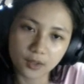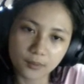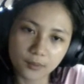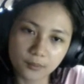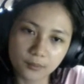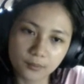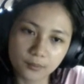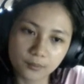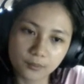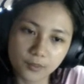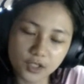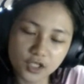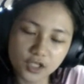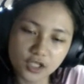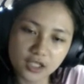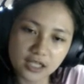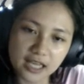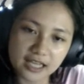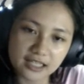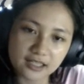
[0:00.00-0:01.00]
much
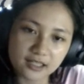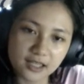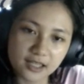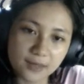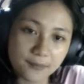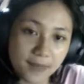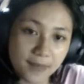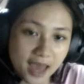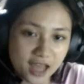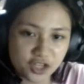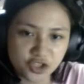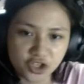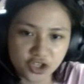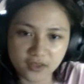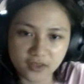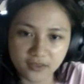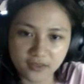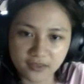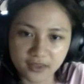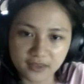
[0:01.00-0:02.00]
like
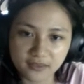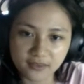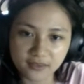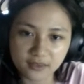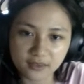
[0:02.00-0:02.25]
imagine that